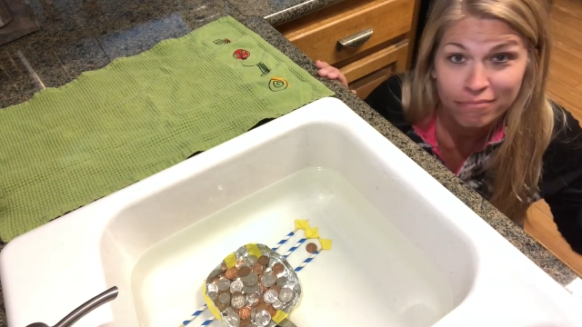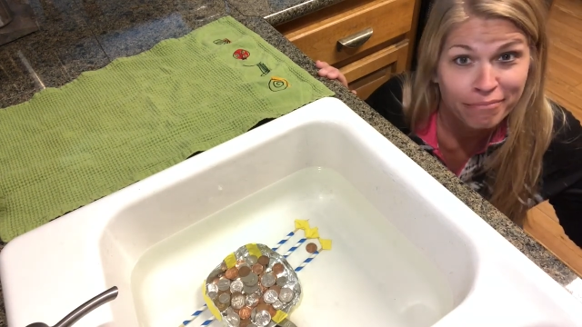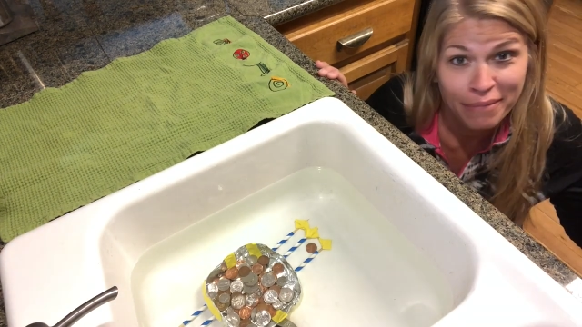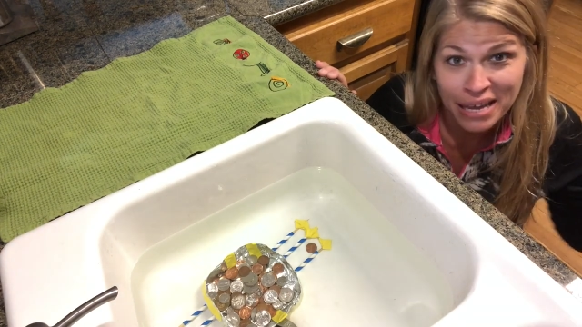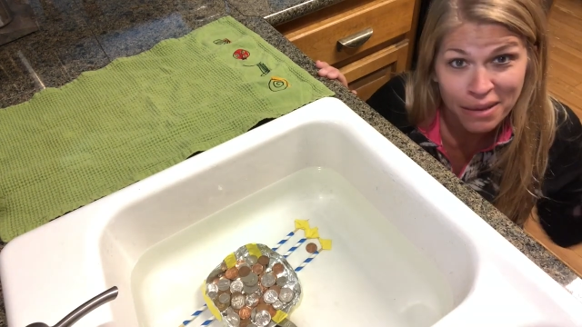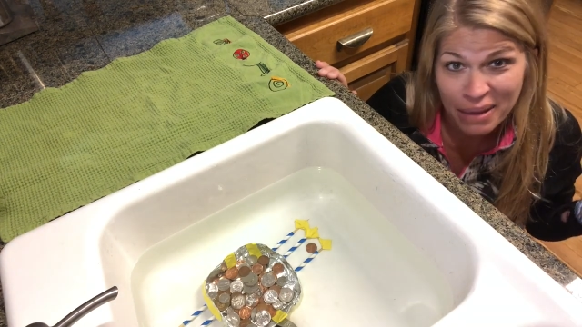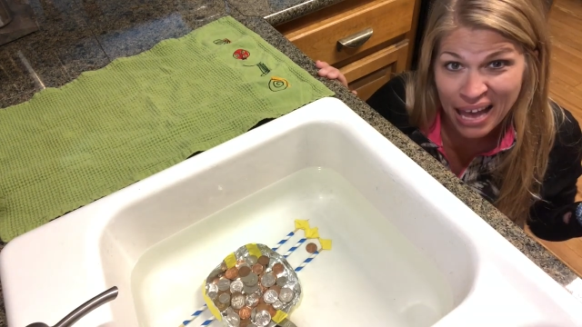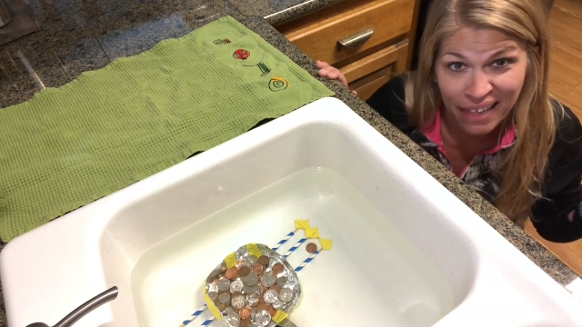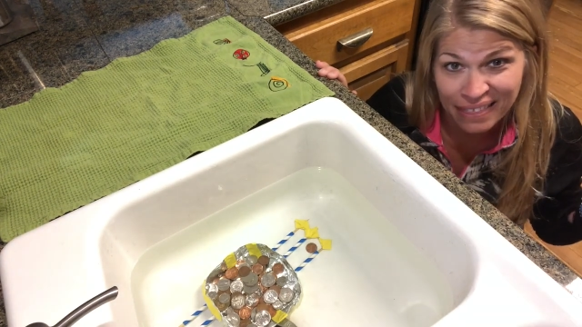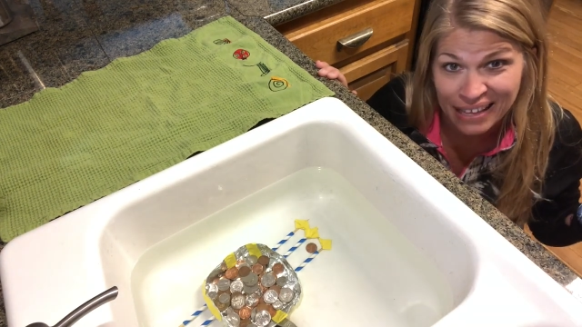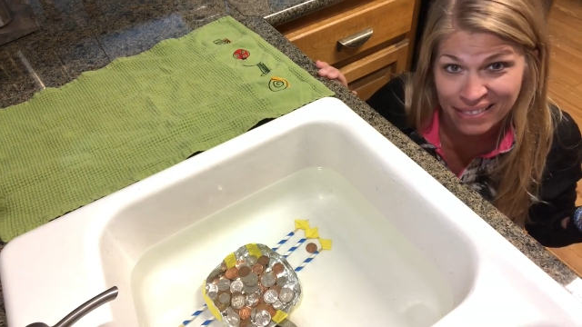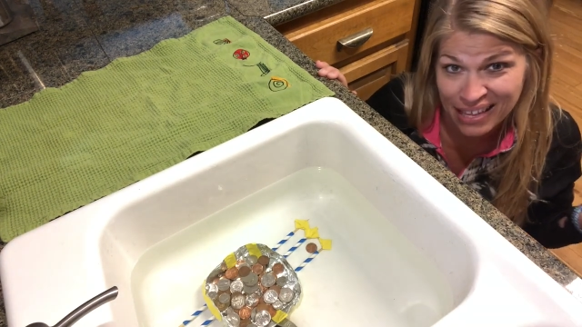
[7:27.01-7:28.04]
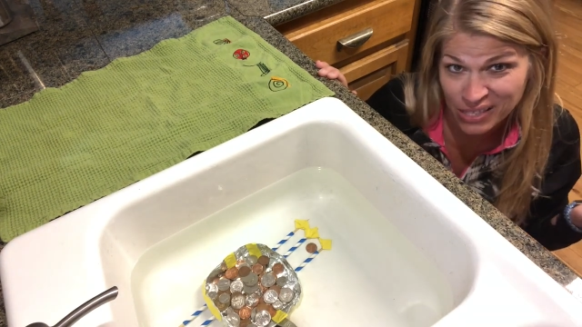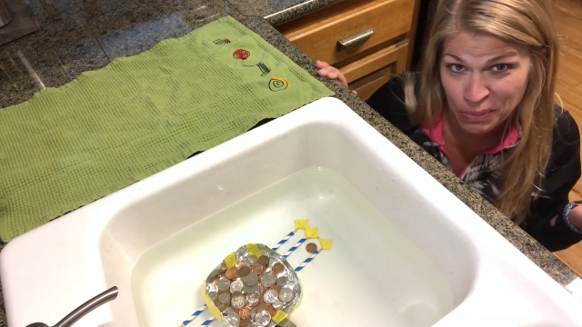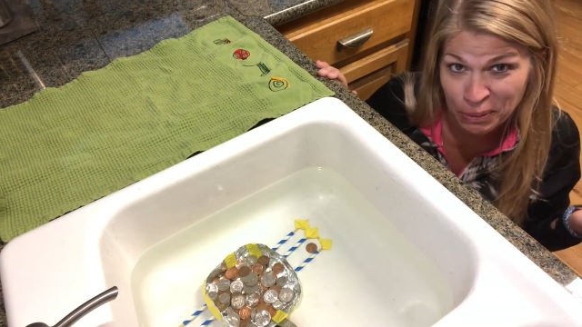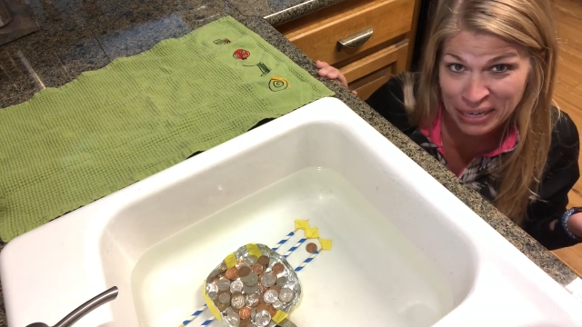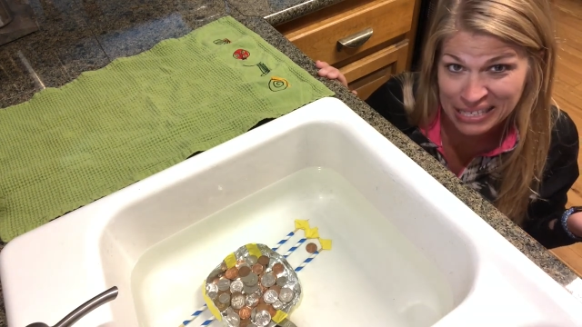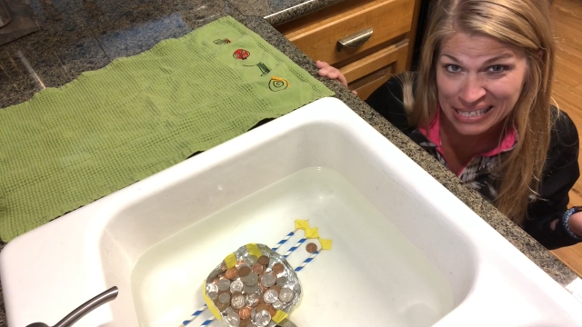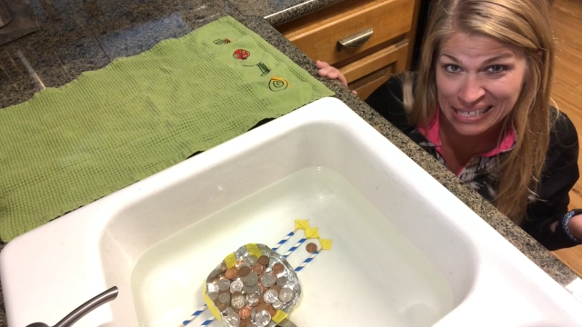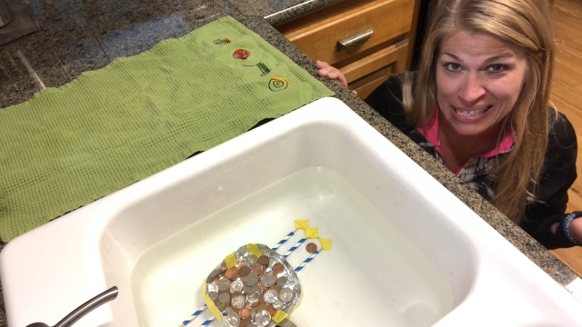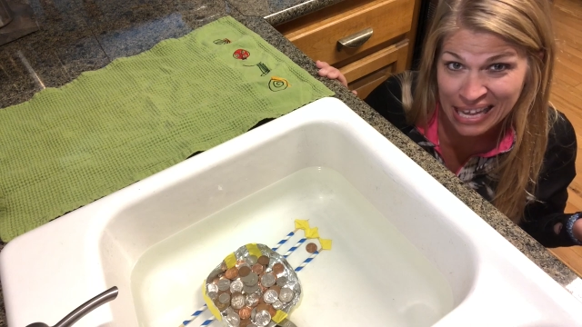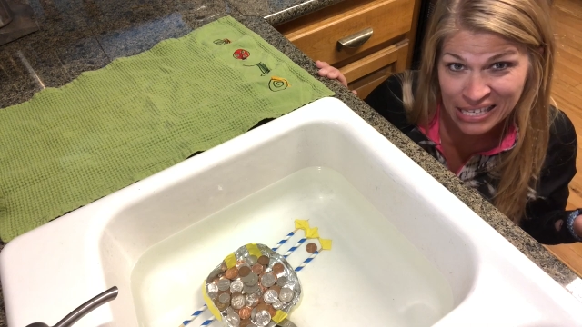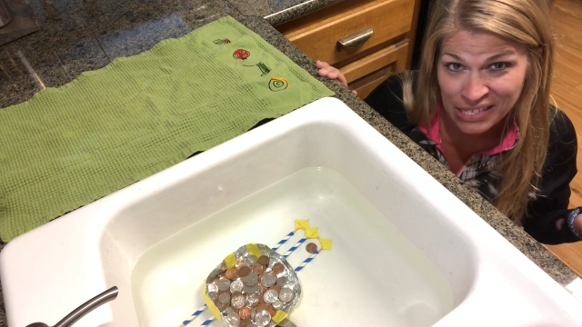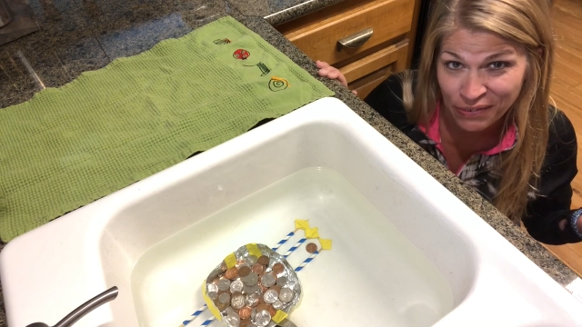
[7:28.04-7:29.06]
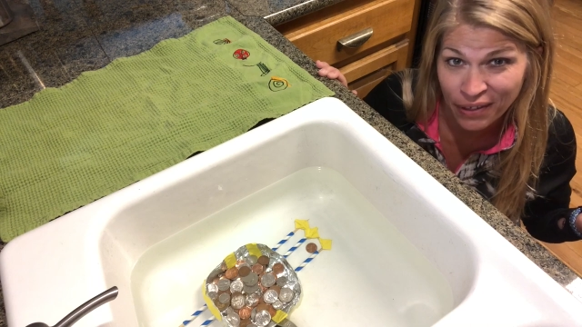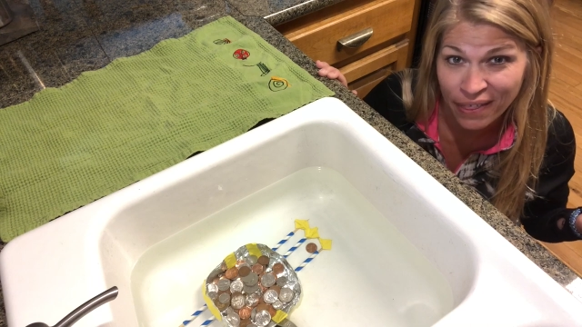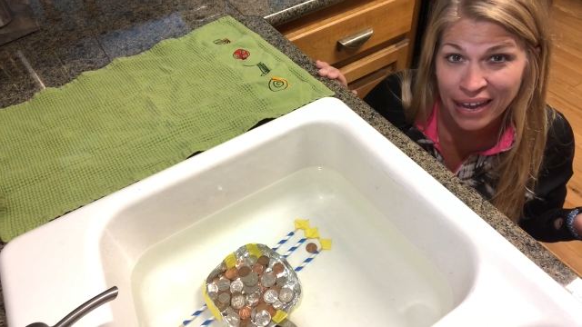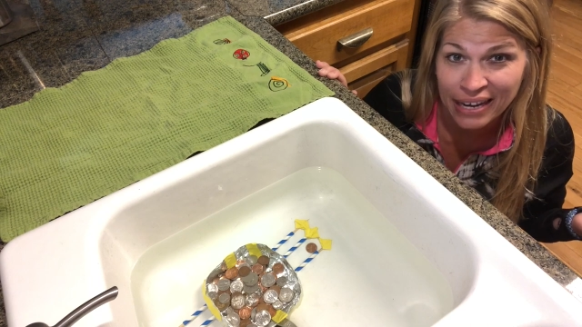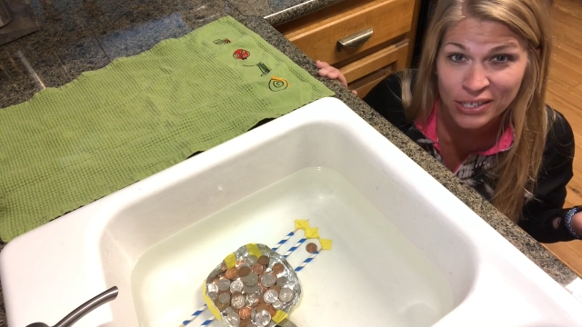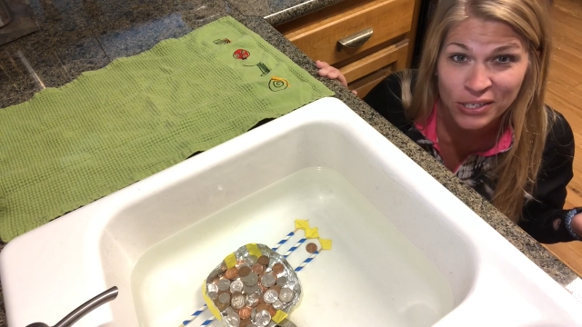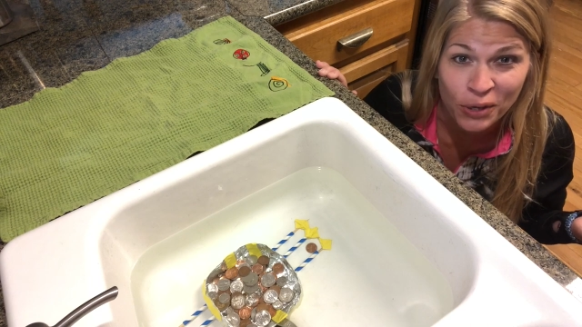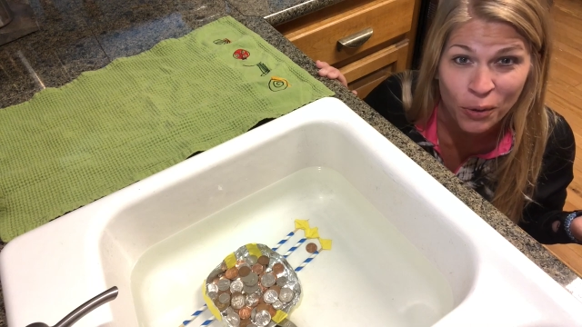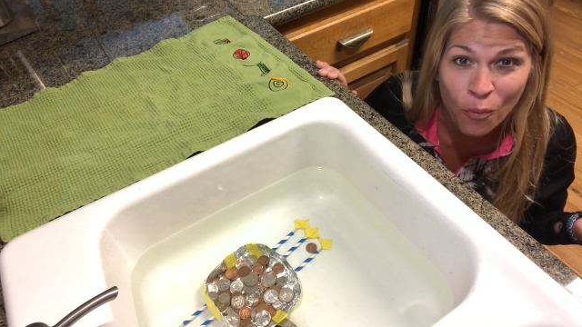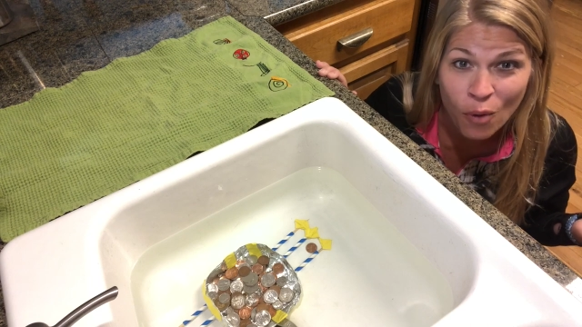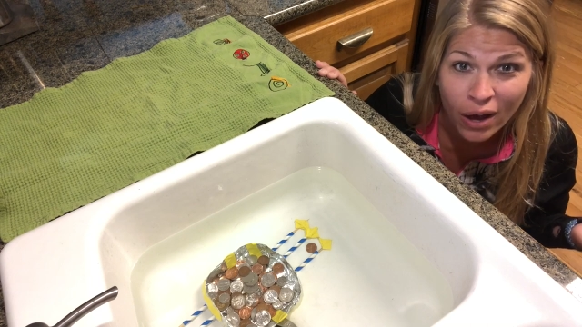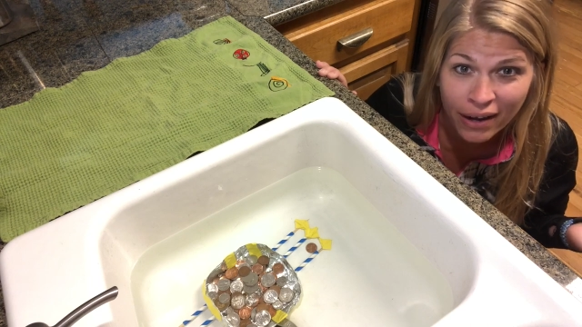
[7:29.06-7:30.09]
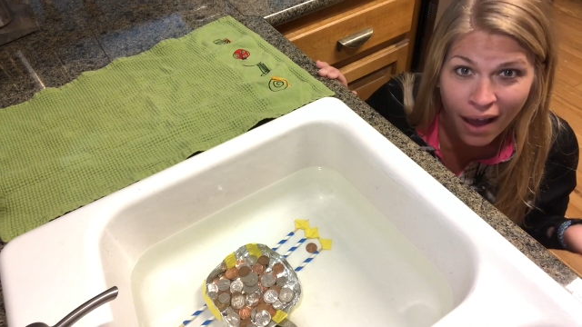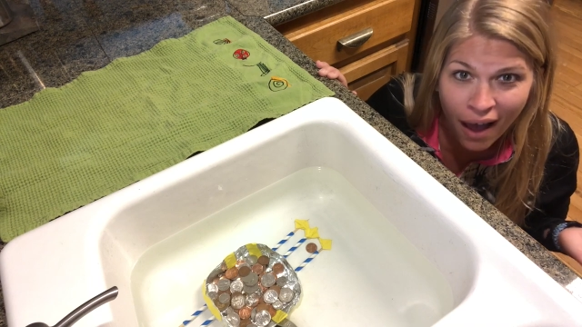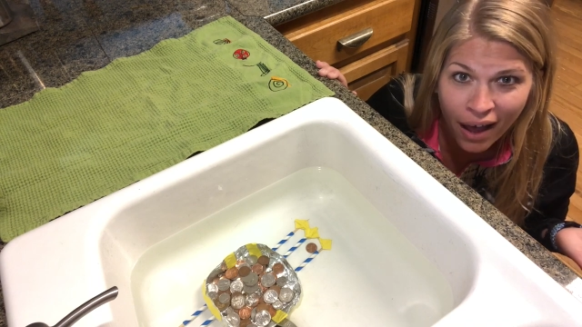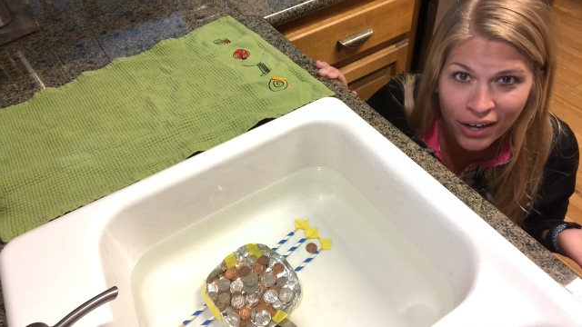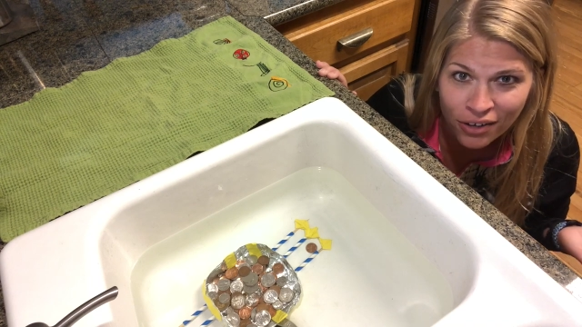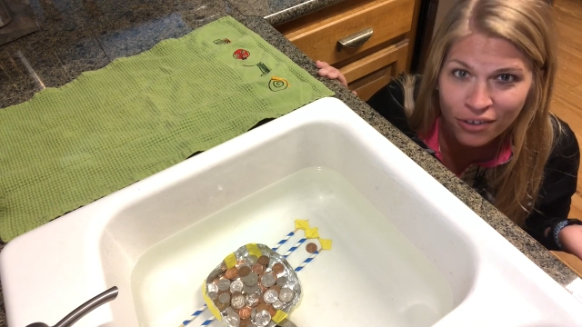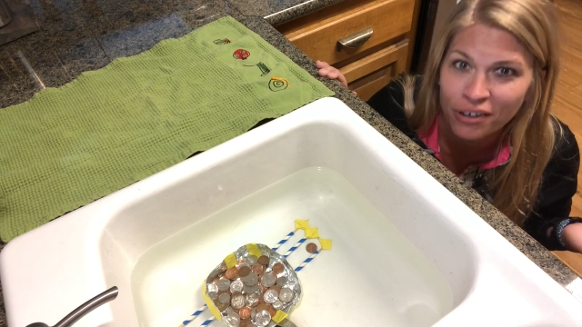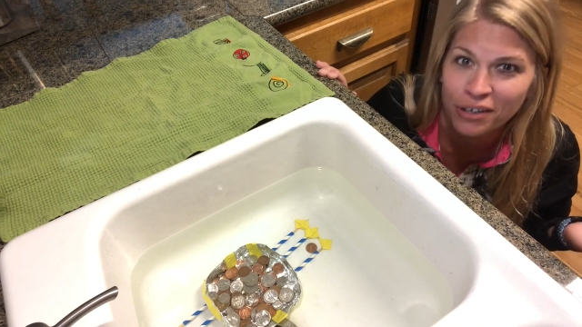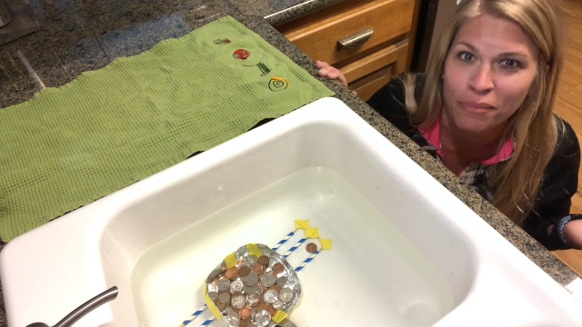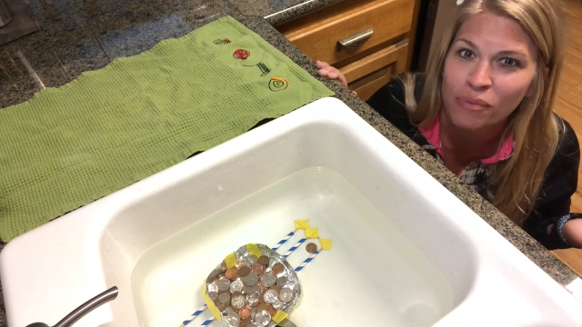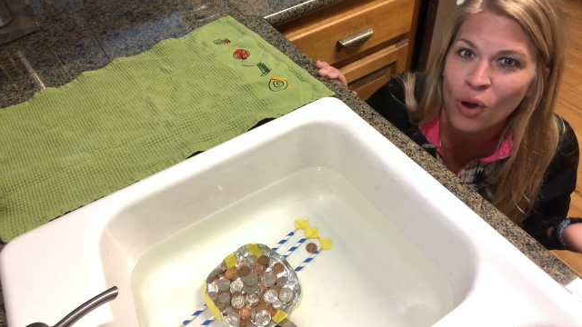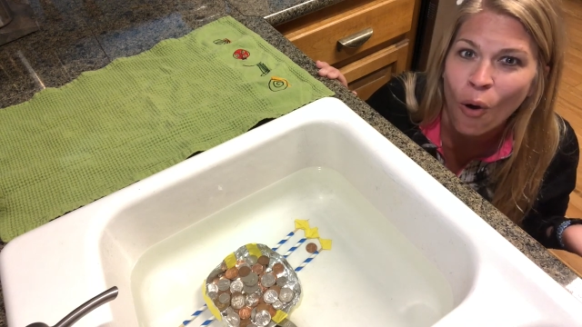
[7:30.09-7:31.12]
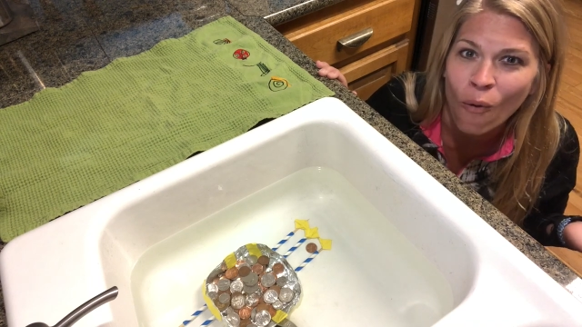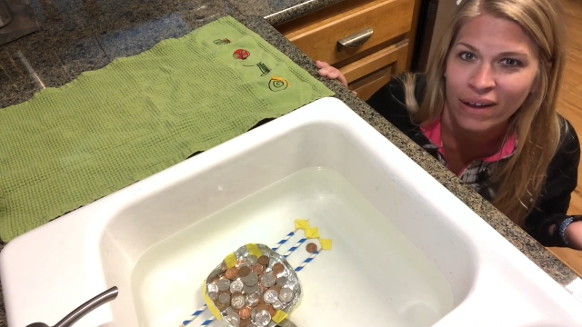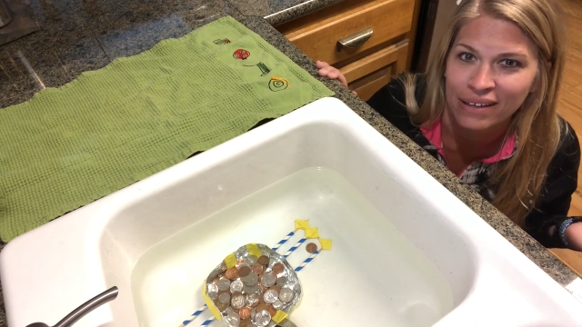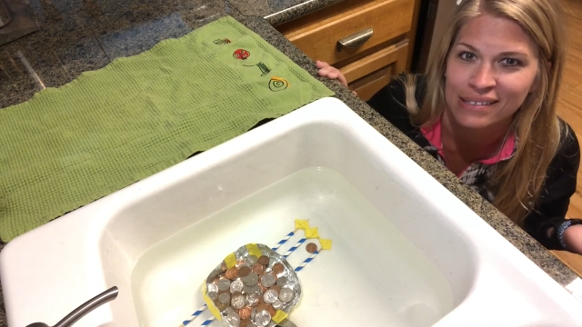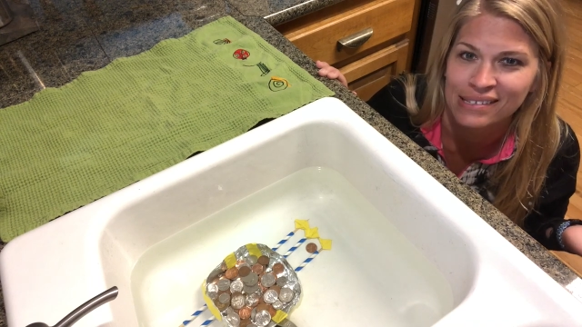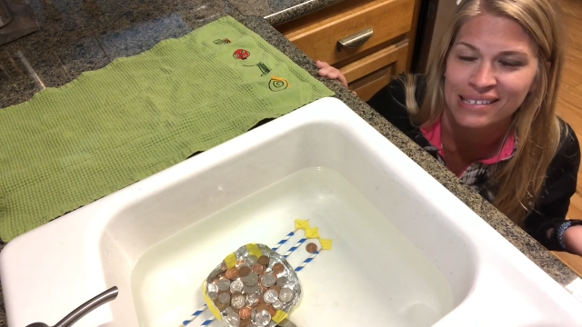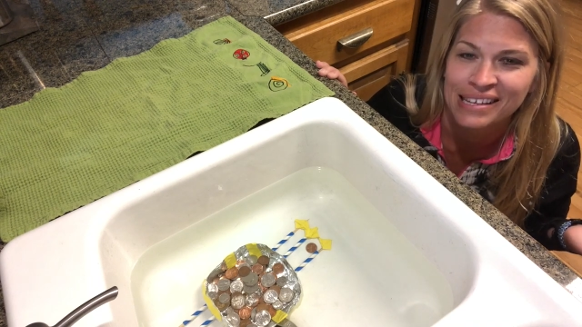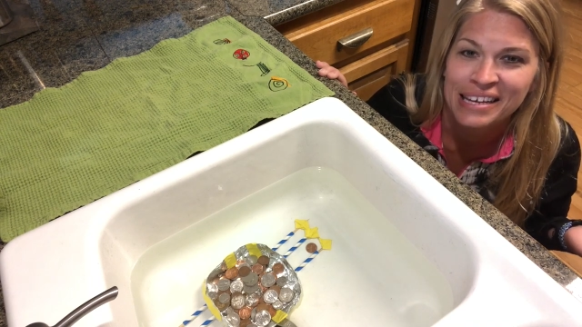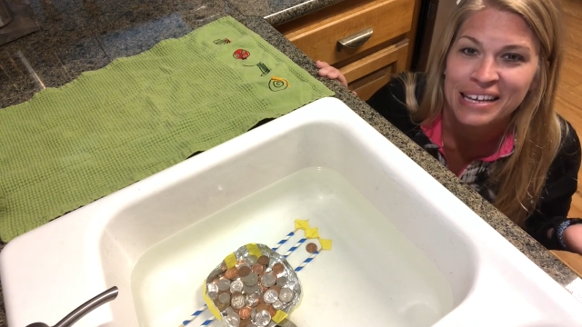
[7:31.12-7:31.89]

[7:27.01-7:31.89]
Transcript: maybe I think that's pretty successful that it took 100 coins.